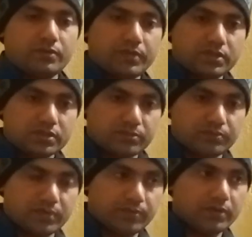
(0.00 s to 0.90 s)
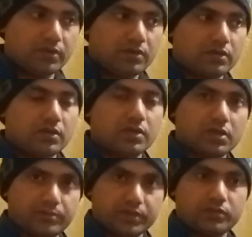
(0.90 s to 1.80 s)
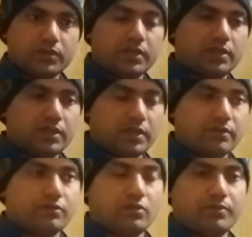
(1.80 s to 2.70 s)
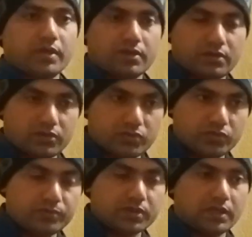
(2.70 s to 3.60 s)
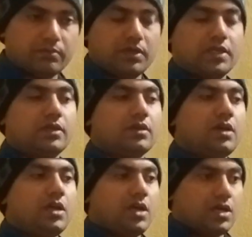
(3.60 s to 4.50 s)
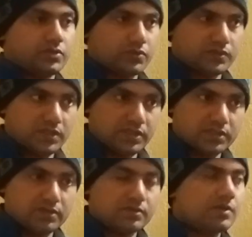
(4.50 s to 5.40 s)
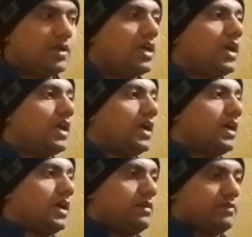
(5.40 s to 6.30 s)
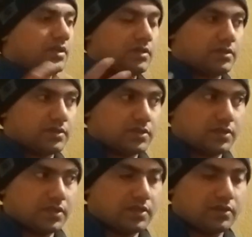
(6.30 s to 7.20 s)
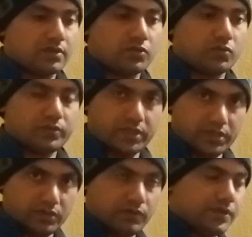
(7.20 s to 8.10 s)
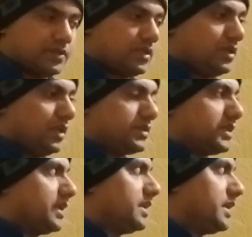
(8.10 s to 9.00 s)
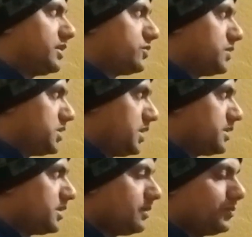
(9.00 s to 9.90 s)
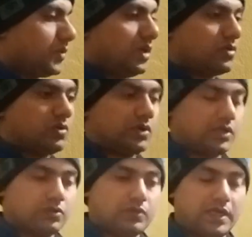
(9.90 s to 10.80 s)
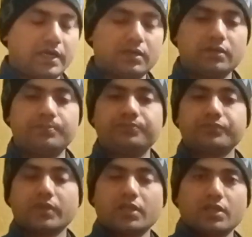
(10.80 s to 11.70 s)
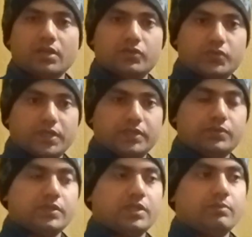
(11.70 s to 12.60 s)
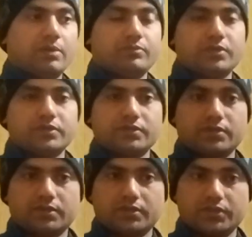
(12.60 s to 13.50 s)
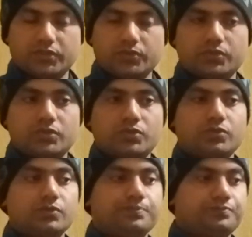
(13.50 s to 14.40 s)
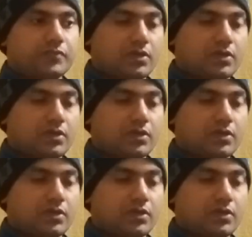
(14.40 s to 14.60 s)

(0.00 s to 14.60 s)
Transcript: So it means people coming together, they are forming groups and making associations, having certain rules and regulation inside that association, and according to that trade union members used to